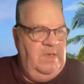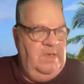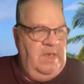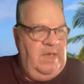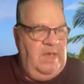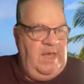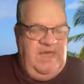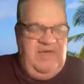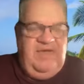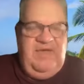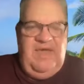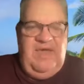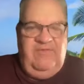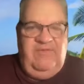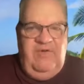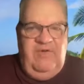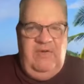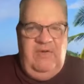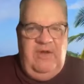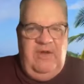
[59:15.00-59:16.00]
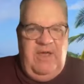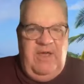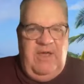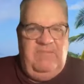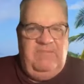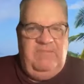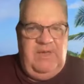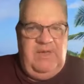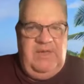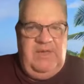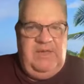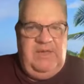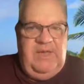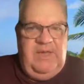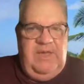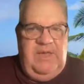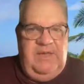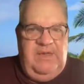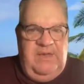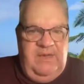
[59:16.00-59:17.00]
he can turn up. He
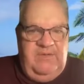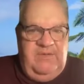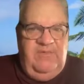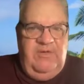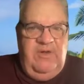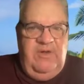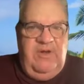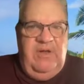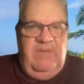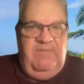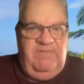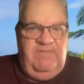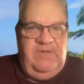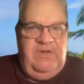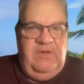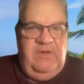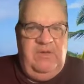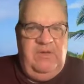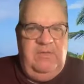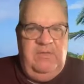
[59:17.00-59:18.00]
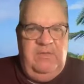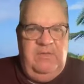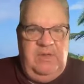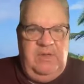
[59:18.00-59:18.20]
can turn up for you.